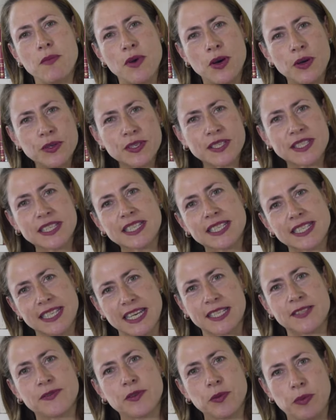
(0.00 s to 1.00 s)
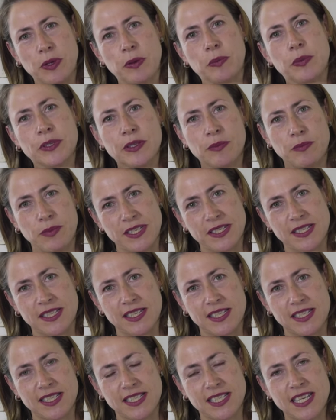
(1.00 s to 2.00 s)
most successful people in
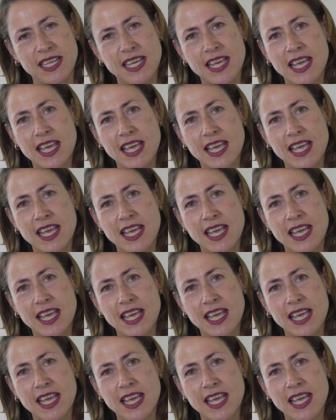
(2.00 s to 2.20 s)
business